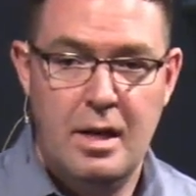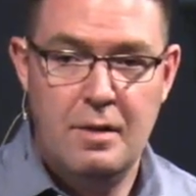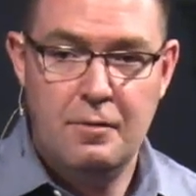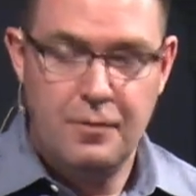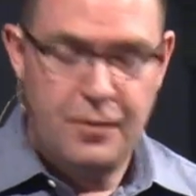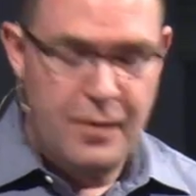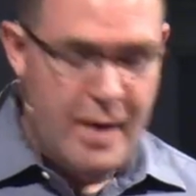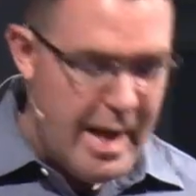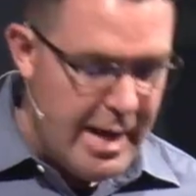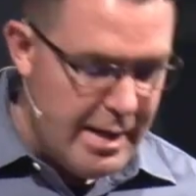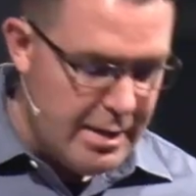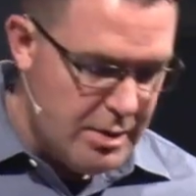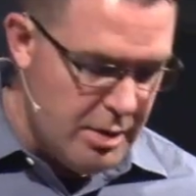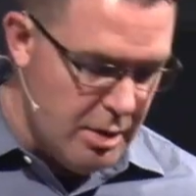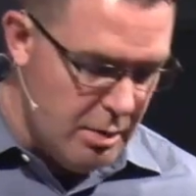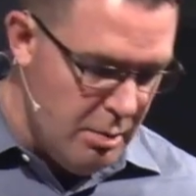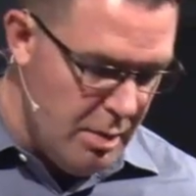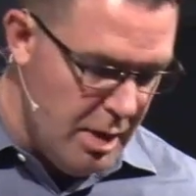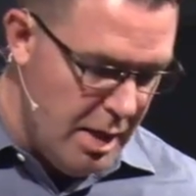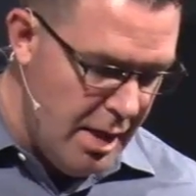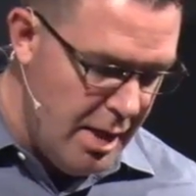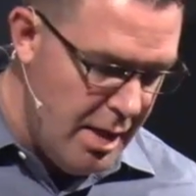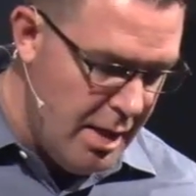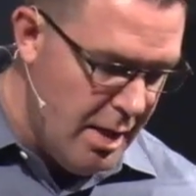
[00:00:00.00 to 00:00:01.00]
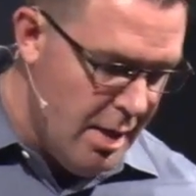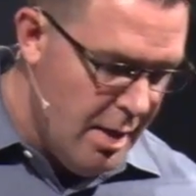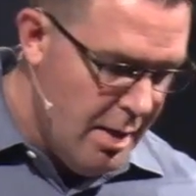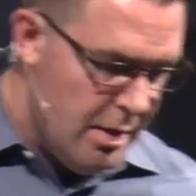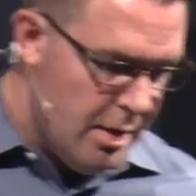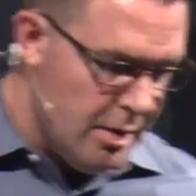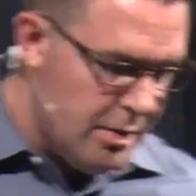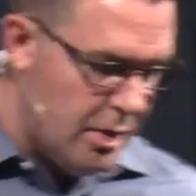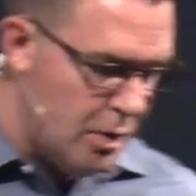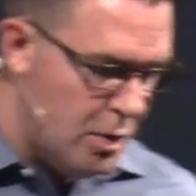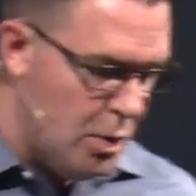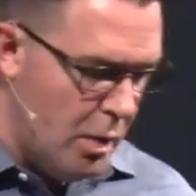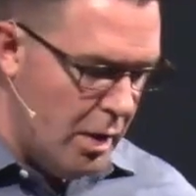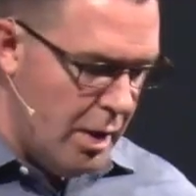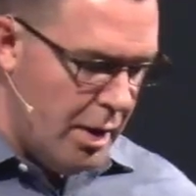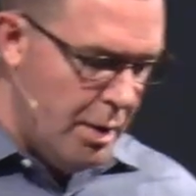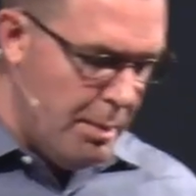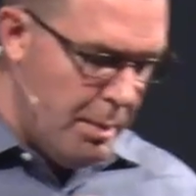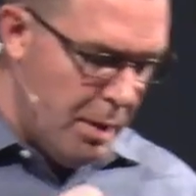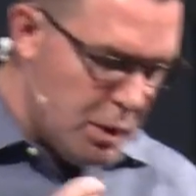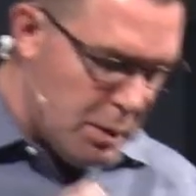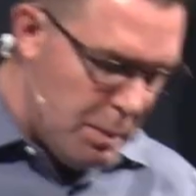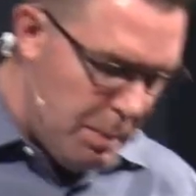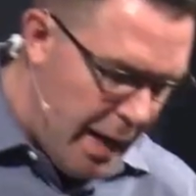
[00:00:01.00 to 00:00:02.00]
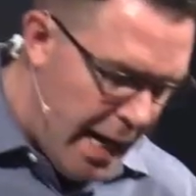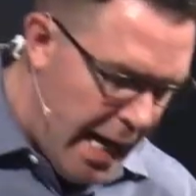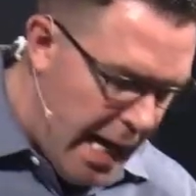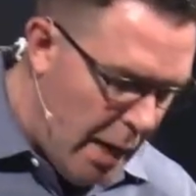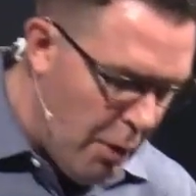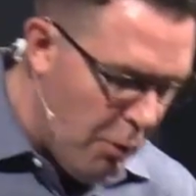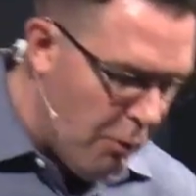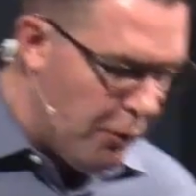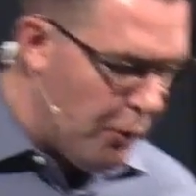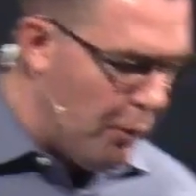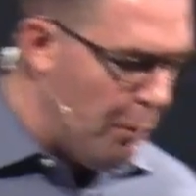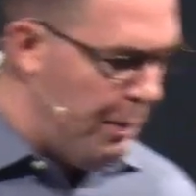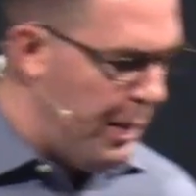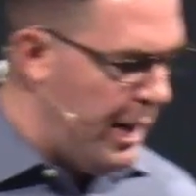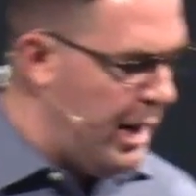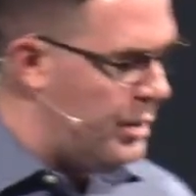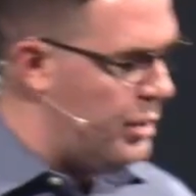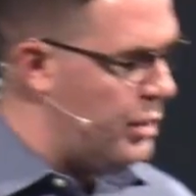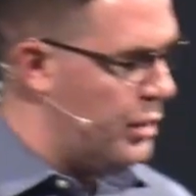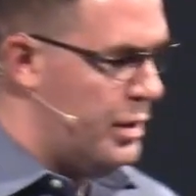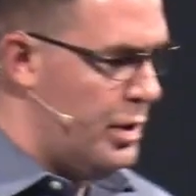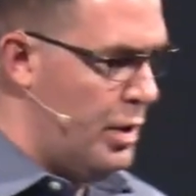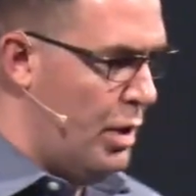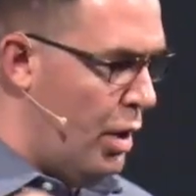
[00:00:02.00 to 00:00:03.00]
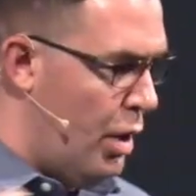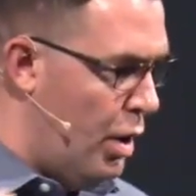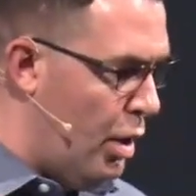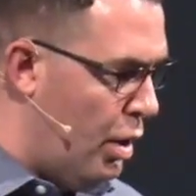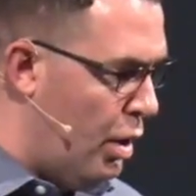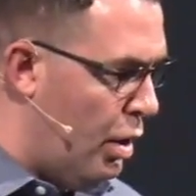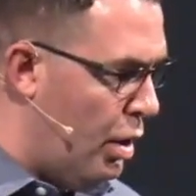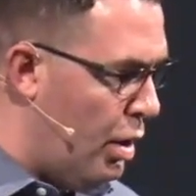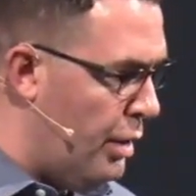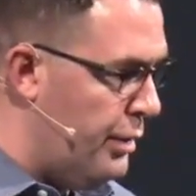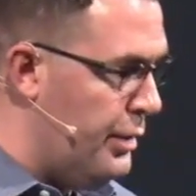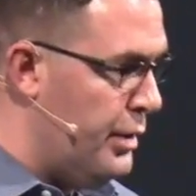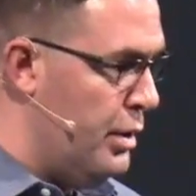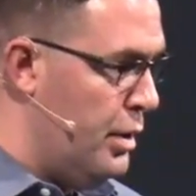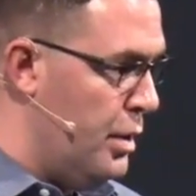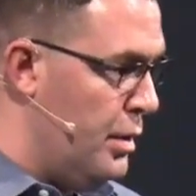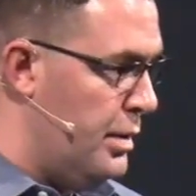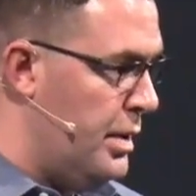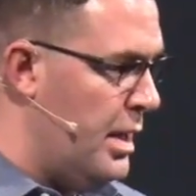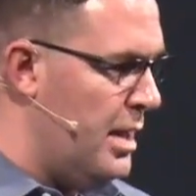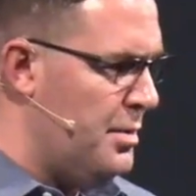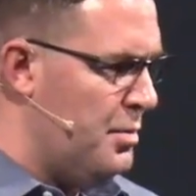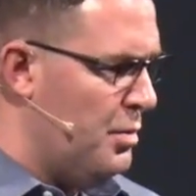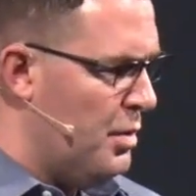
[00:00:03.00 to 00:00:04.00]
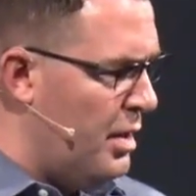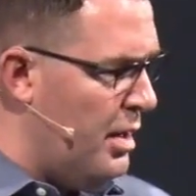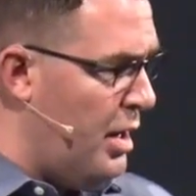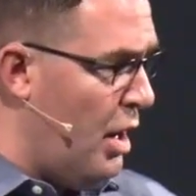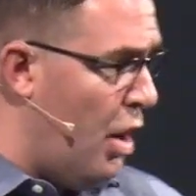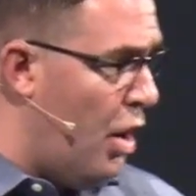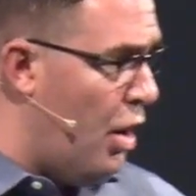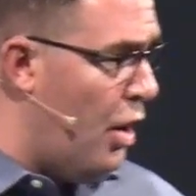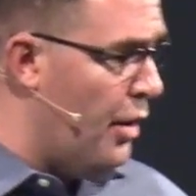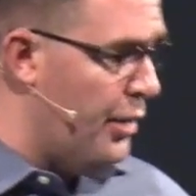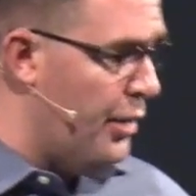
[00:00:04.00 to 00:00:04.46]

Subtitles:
In fact, to me, this is one of the most powerful pictures in all the New Testament, really